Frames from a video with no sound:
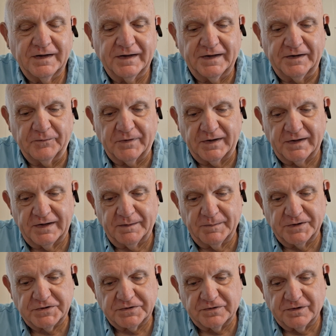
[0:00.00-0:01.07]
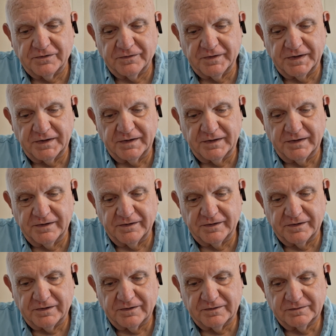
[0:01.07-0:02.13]
anyway, let me start reading here,
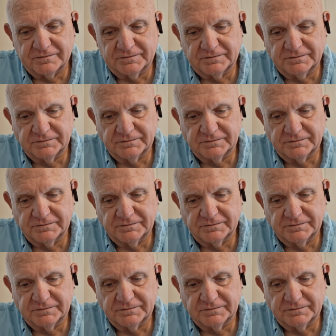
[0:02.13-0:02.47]
y'all.